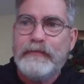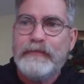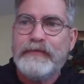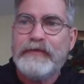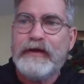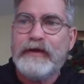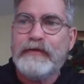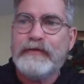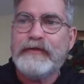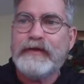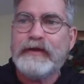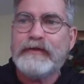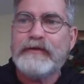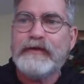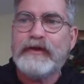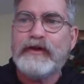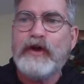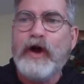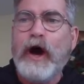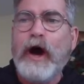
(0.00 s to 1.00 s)
the, the, the
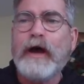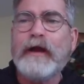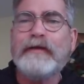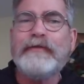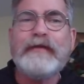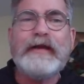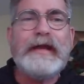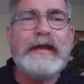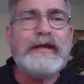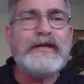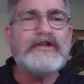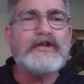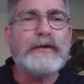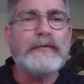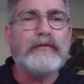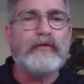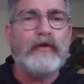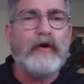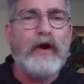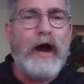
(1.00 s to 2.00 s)
god of
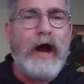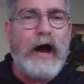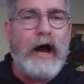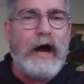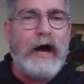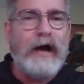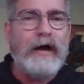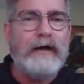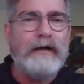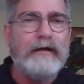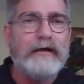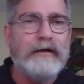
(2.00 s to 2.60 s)
Egypt, Ra,